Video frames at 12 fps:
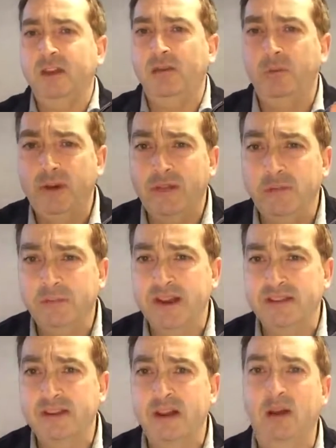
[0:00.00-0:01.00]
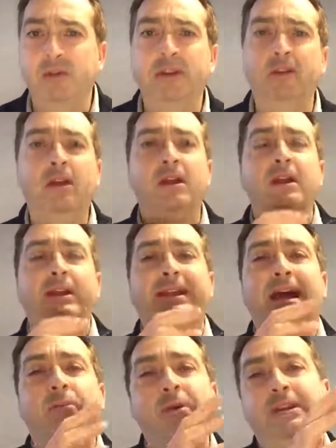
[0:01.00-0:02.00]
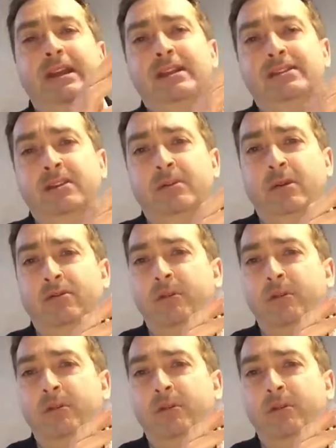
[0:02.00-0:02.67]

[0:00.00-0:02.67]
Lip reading: and we're in the present. And now we need to